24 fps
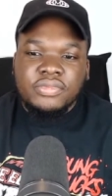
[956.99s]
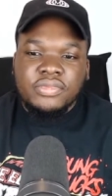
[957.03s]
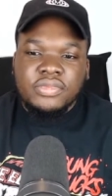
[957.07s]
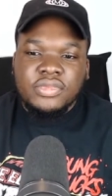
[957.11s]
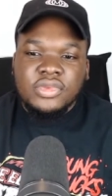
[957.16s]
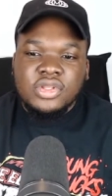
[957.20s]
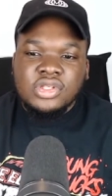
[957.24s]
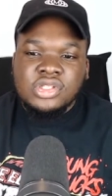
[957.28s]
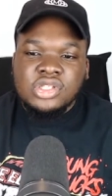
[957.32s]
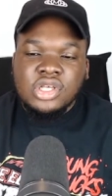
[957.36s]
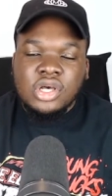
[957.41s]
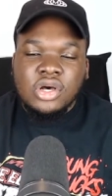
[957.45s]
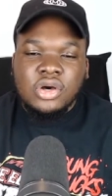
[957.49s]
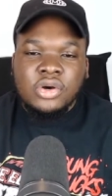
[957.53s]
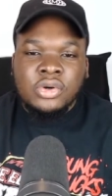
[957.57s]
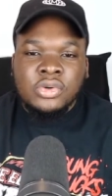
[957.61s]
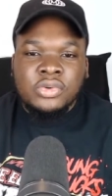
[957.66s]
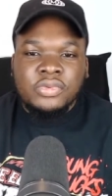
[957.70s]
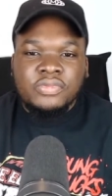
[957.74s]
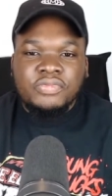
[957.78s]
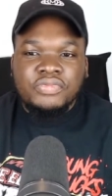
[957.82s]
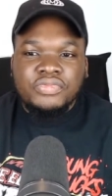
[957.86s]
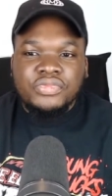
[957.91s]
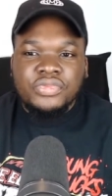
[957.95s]
So
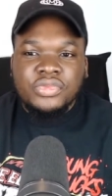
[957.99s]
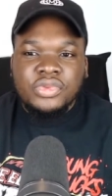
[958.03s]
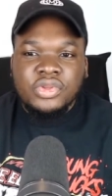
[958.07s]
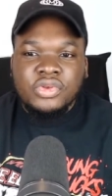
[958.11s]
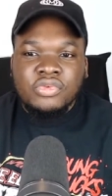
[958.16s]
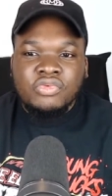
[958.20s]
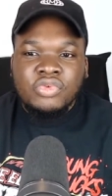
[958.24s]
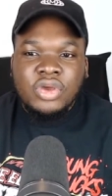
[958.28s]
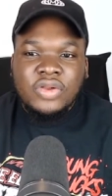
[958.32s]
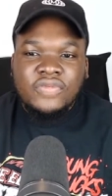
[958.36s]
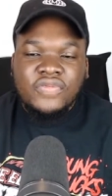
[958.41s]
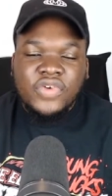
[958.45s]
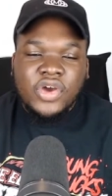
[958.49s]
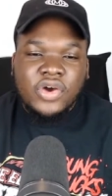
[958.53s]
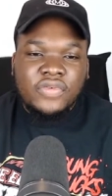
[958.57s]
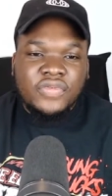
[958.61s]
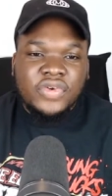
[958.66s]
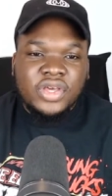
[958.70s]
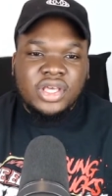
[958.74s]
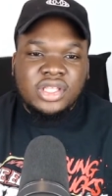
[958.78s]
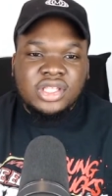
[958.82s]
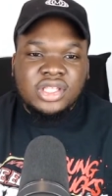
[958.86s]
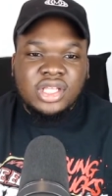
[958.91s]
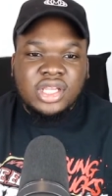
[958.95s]
Red
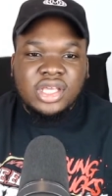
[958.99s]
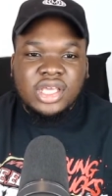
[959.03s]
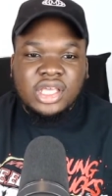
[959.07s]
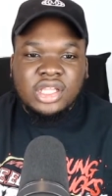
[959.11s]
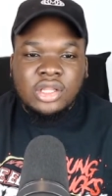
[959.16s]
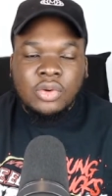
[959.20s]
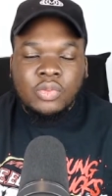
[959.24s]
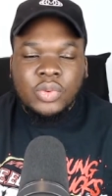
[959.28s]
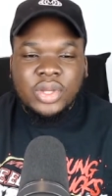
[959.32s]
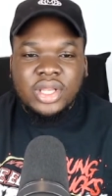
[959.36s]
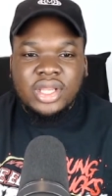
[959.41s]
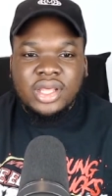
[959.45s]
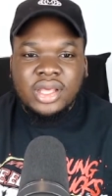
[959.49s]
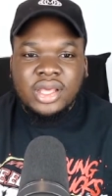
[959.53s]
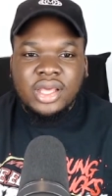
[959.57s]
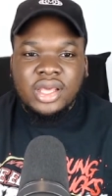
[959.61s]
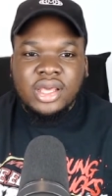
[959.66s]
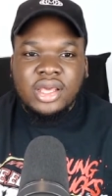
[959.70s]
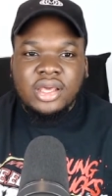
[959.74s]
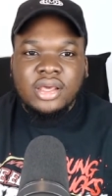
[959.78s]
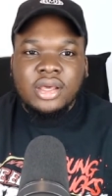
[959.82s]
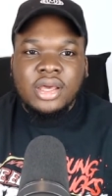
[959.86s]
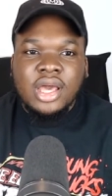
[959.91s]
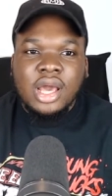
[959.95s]
Velvet didn't get the win
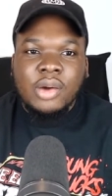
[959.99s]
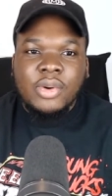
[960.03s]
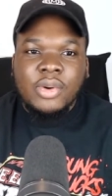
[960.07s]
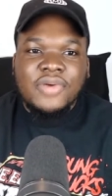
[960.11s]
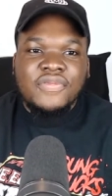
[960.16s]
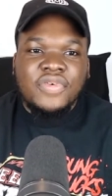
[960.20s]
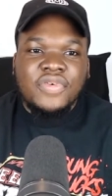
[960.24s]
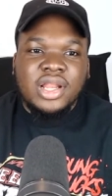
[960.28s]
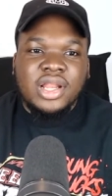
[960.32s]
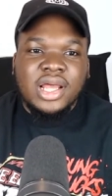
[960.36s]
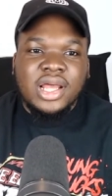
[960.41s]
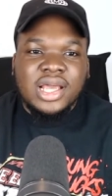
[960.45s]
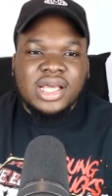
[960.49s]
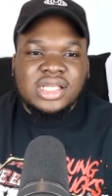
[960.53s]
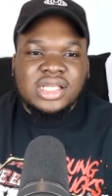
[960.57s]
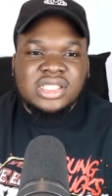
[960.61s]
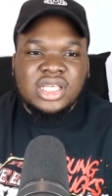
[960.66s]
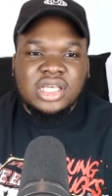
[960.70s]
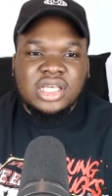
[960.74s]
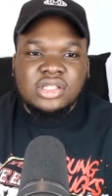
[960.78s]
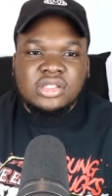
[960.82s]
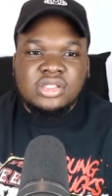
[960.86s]
here. However, like I said,